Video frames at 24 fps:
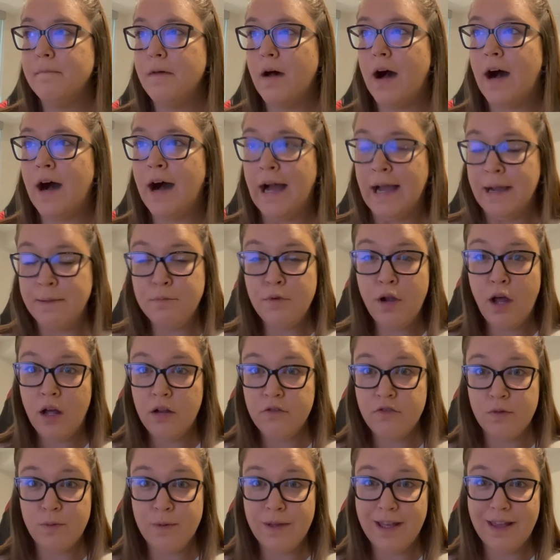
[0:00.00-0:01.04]
I'm
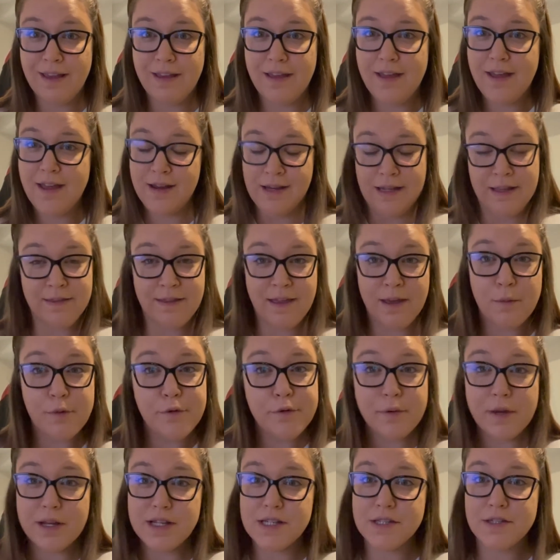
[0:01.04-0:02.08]
not doing anything with
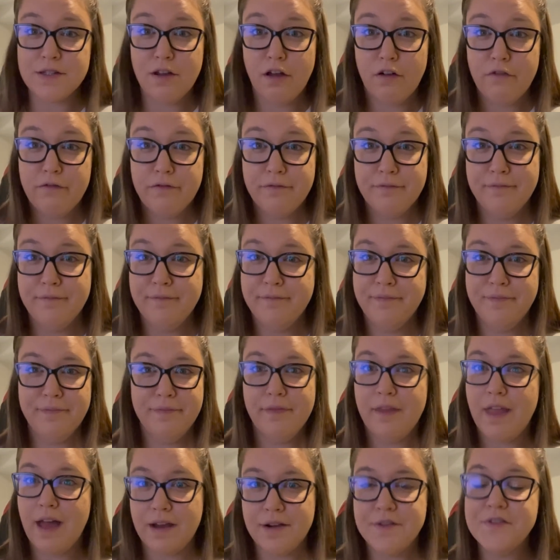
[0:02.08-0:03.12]
Randy's stuff.
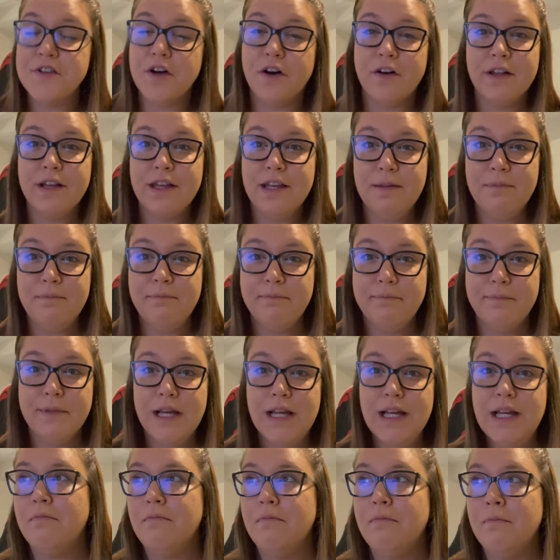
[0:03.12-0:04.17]
That is all him,
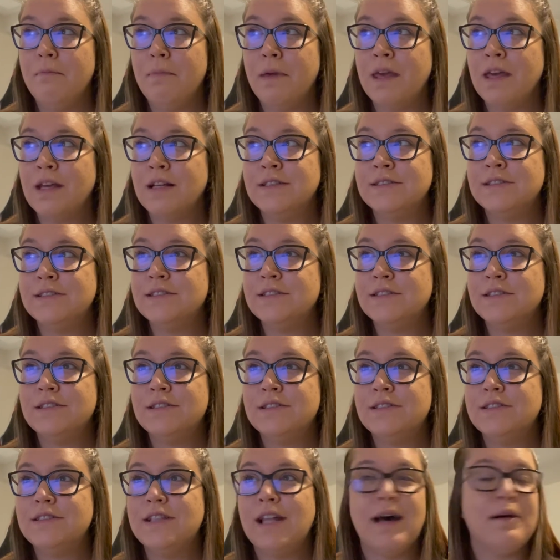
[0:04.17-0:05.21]
because
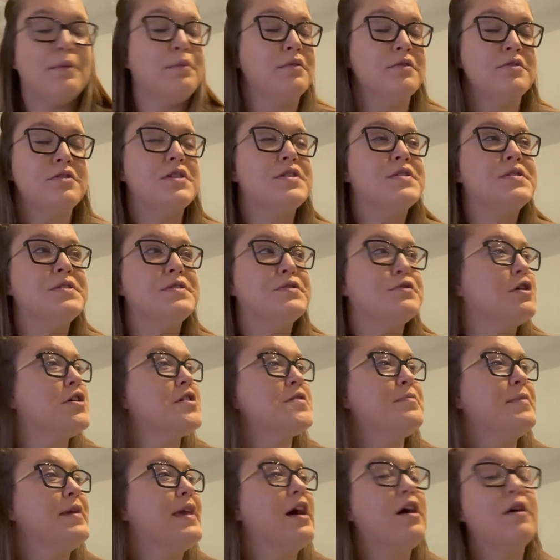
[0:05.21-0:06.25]
that will just
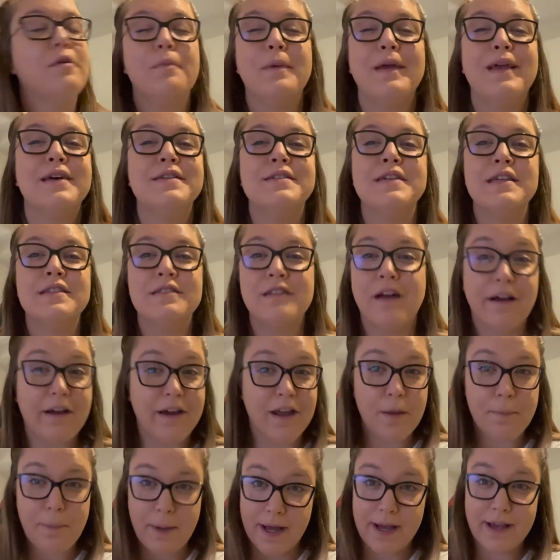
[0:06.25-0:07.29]
stress me out, because he's not
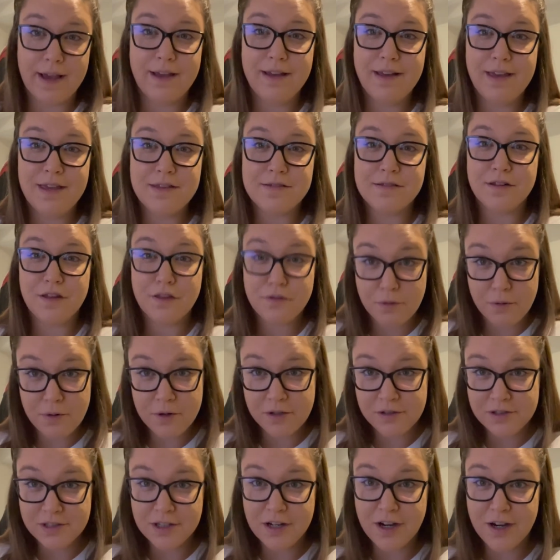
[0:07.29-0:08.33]
going to pack it. He's going to throw it
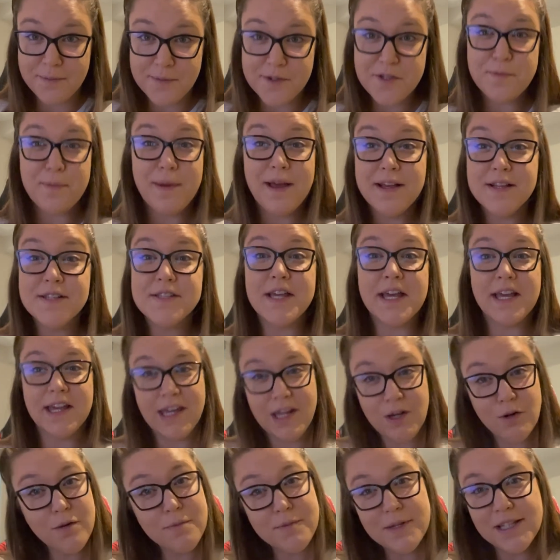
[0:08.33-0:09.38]
all in garbage bags like
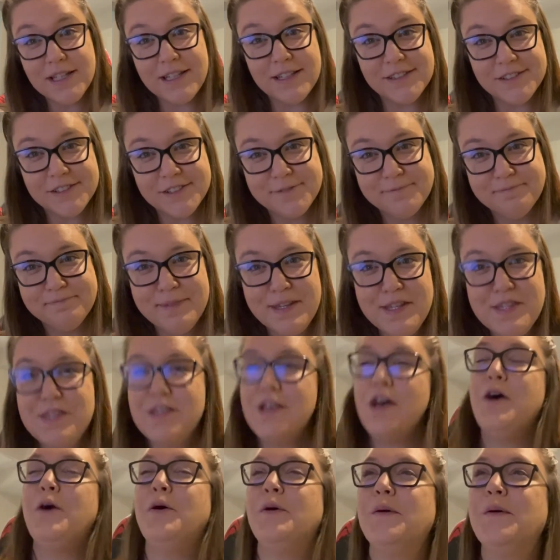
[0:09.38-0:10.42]
he normally does.
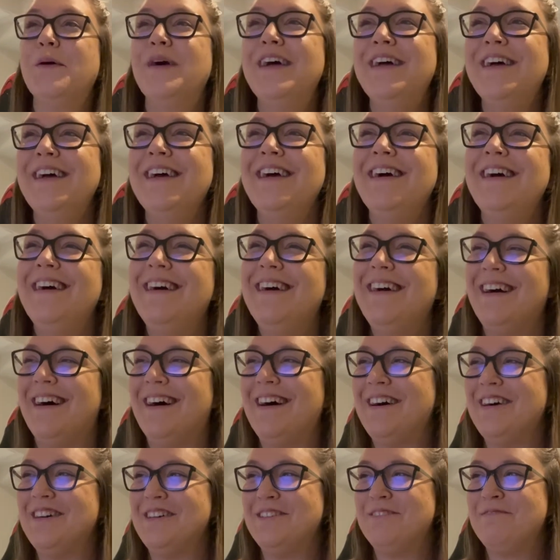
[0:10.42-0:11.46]
So
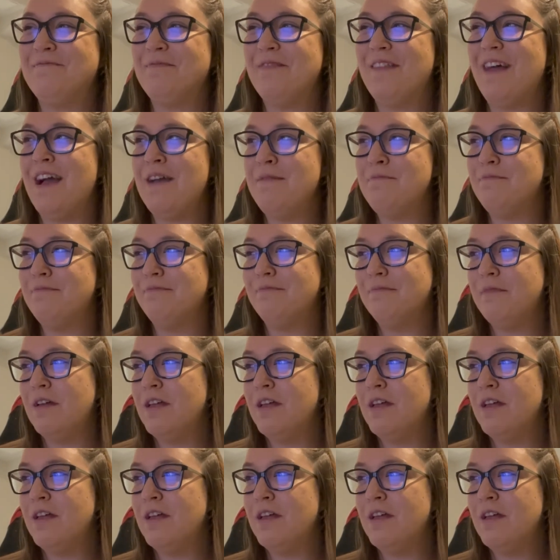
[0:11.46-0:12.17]
I'm